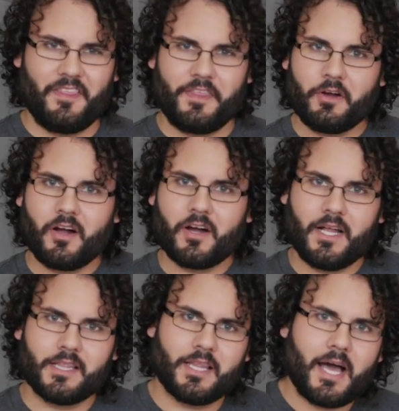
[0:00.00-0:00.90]
there are
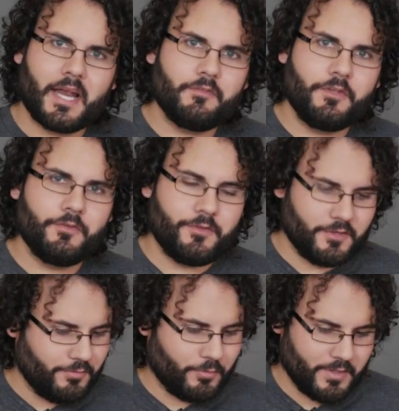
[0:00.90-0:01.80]
a lot of
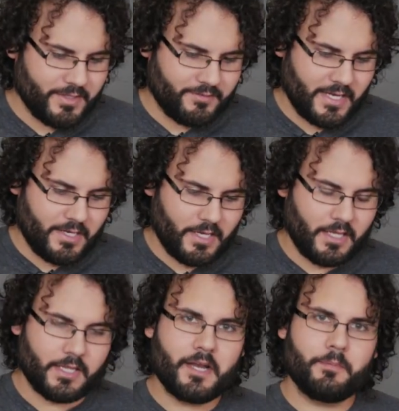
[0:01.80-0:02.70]
uses for this and
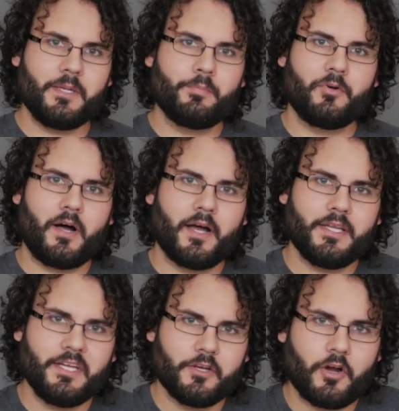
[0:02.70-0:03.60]
a lot of people on
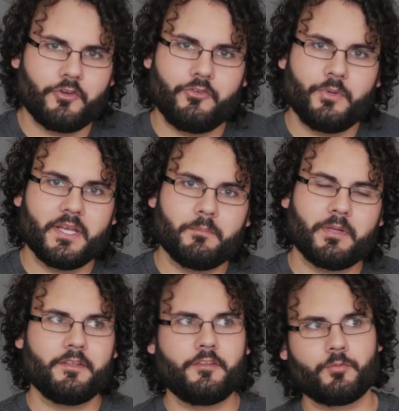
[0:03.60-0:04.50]
here are shooting in
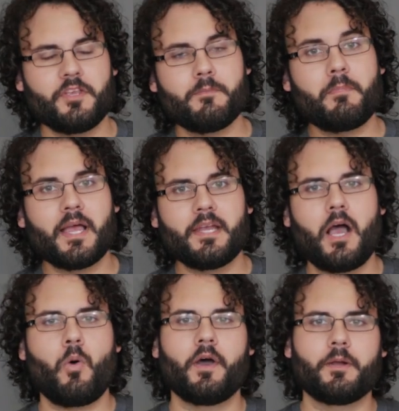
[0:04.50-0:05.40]
places where you might
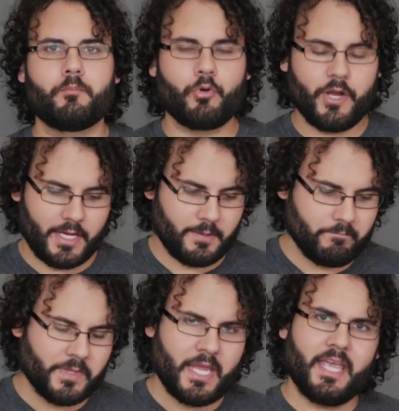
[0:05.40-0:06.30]
not want to bring
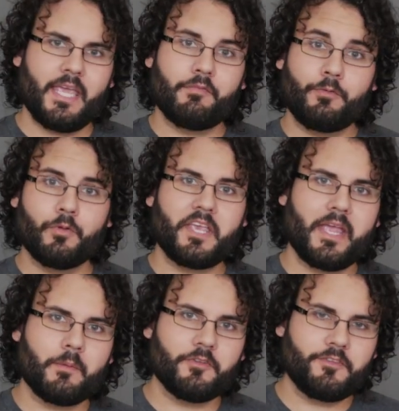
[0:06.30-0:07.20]
a full
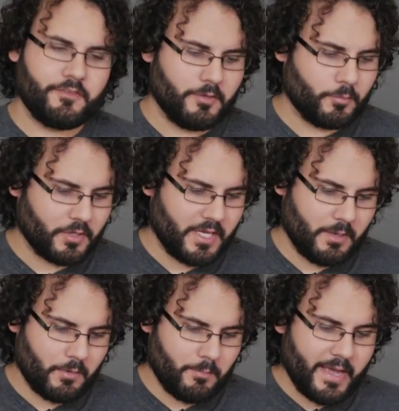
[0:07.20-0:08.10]
camera system or a
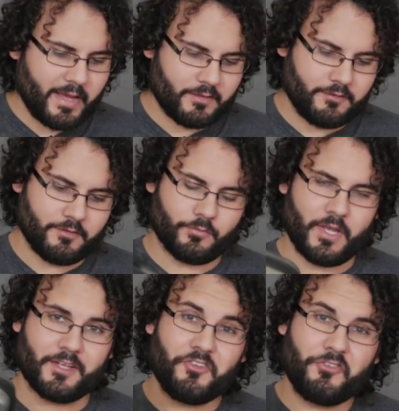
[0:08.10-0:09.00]
camera bag. This is
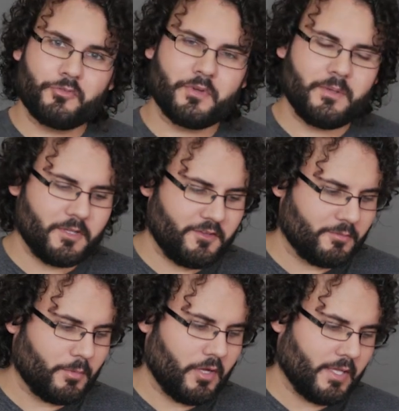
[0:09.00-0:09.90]
extremely
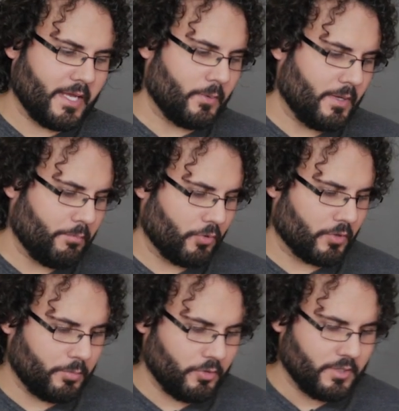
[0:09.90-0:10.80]
small, lightweight,
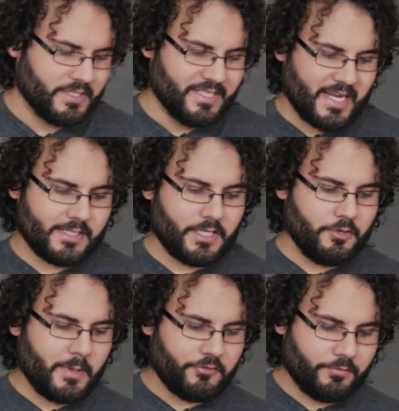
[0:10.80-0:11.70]
portable. And then
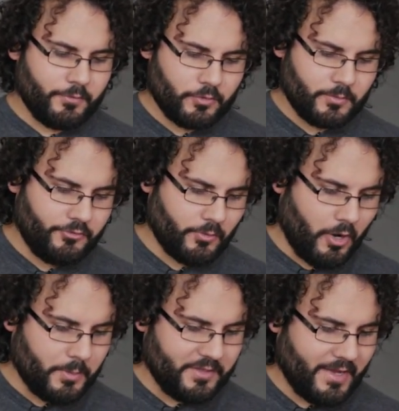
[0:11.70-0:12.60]
you mount your phone, which you
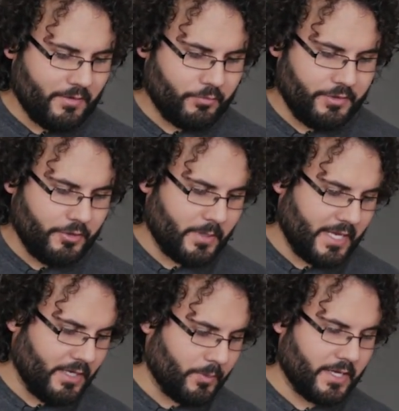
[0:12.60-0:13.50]
always have with you
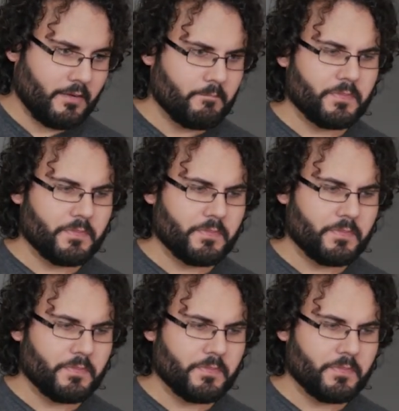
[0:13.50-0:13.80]
anyway.